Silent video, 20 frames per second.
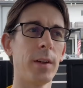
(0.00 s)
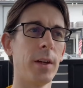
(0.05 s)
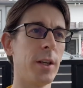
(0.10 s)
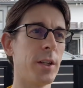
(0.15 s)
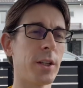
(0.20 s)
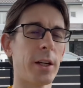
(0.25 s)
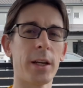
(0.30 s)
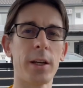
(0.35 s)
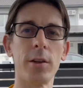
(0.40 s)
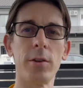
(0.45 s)

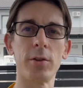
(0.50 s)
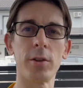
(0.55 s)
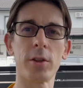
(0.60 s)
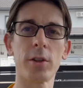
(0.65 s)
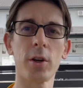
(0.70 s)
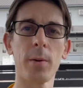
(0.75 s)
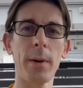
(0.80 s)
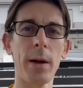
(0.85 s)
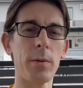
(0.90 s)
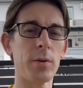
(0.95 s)
is I can just
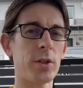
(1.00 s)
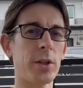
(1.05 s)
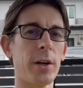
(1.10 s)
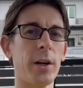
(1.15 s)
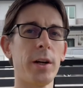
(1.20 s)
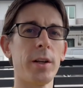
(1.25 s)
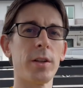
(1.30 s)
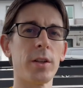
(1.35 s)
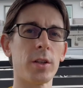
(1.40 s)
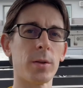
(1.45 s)
come
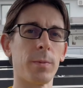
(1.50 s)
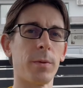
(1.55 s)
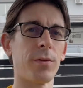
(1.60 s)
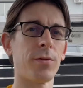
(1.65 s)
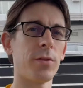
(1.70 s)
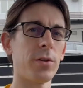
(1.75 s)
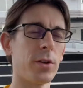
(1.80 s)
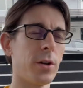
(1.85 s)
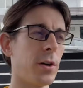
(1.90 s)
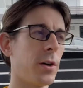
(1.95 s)
outside into my
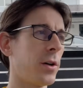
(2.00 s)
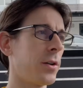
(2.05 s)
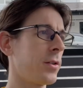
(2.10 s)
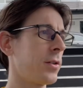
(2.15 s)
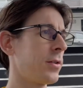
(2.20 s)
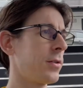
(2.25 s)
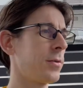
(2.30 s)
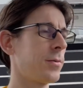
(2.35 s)
front yard